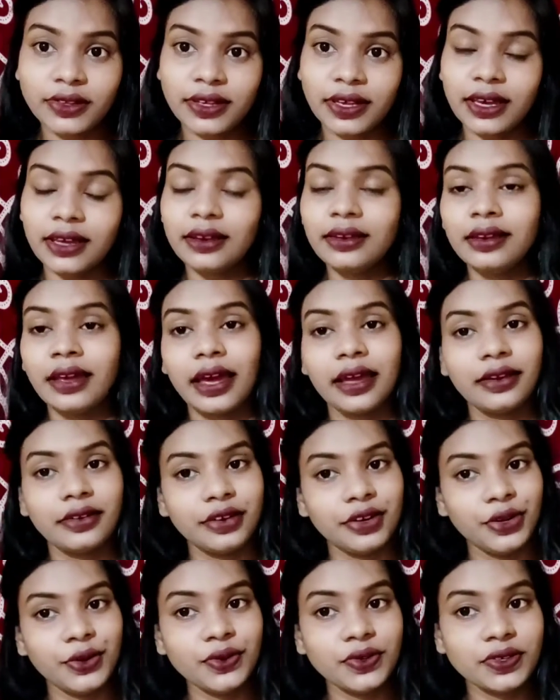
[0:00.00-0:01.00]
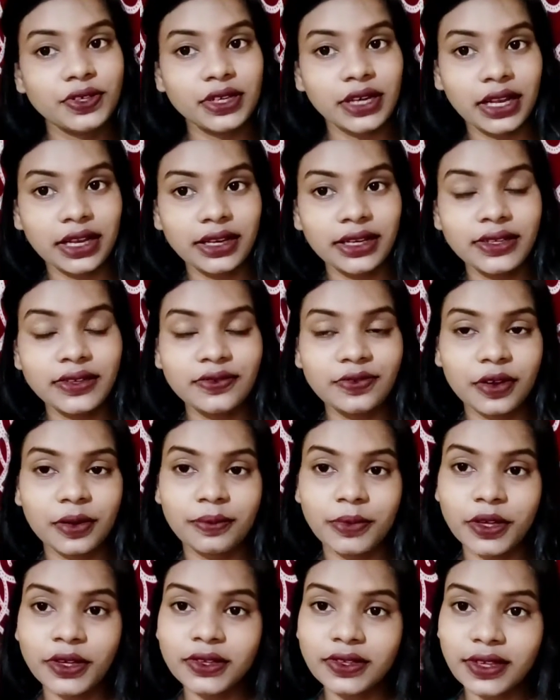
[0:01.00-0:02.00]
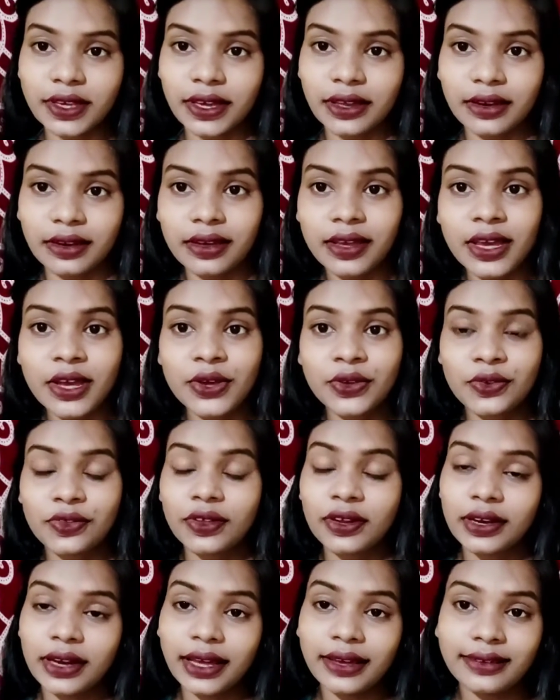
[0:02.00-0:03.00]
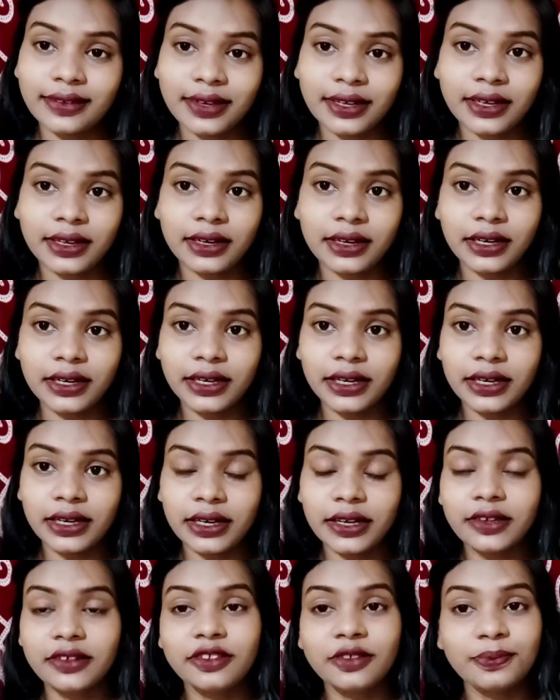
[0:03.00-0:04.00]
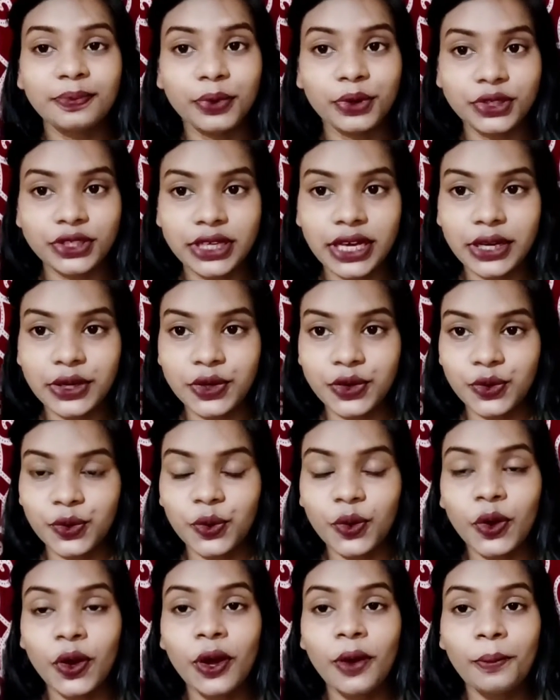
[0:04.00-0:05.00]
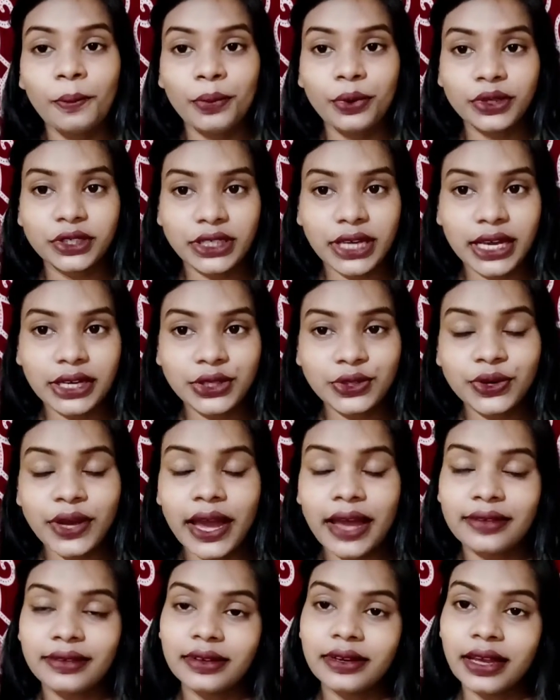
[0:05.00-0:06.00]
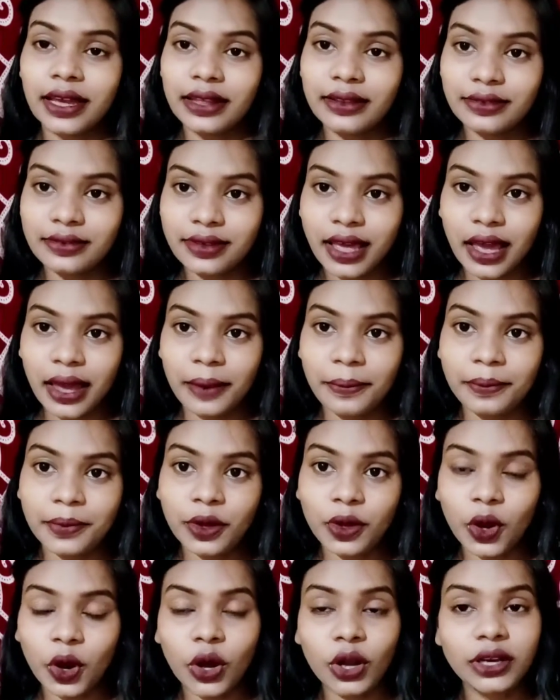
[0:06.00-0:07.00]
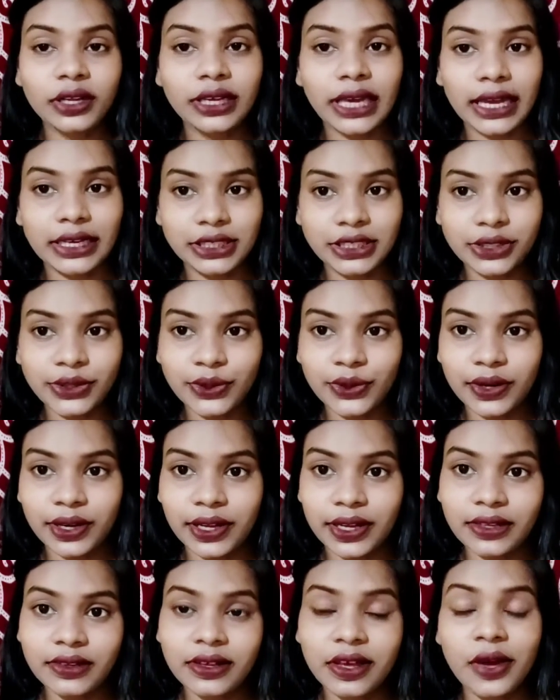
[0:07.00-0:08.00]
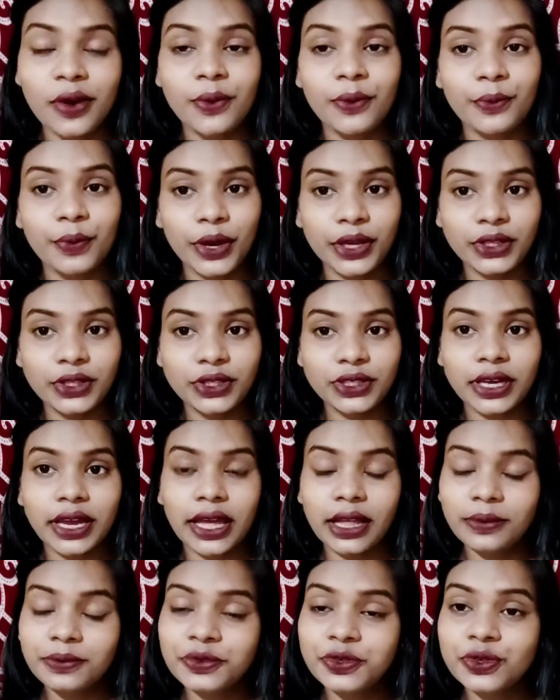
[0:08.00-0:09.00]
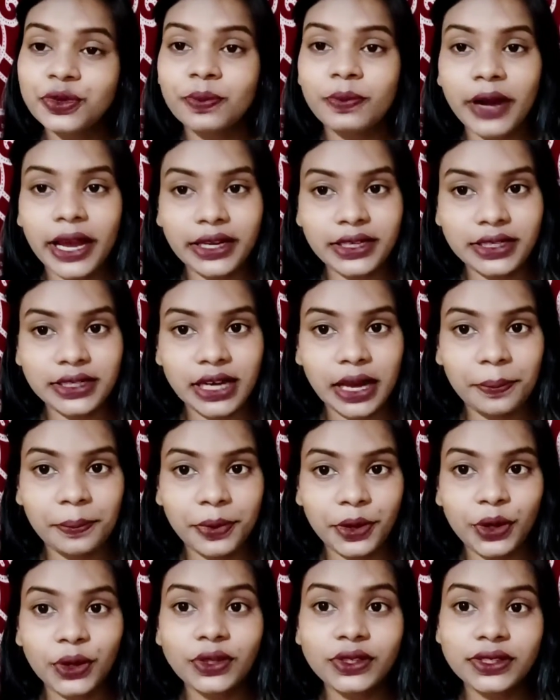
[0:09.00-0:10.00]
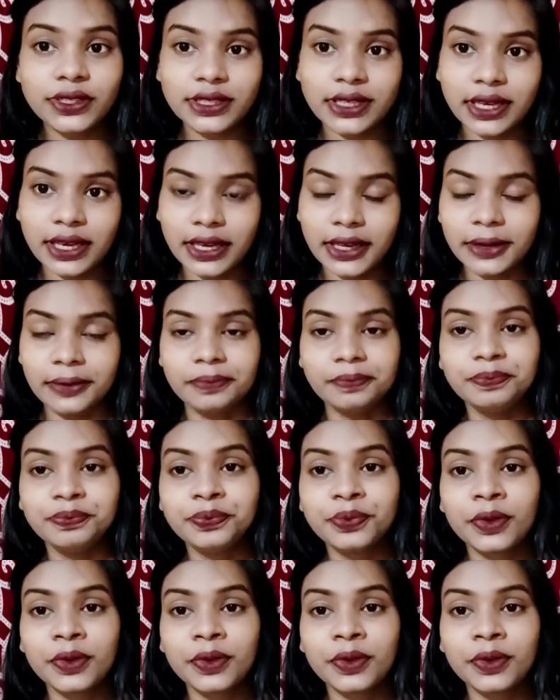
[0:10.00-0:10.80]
skin and reduces dullness from your skin. So the next ingredient is potato. Potato has an enzyme called catecholase which helps to brighten up your skin.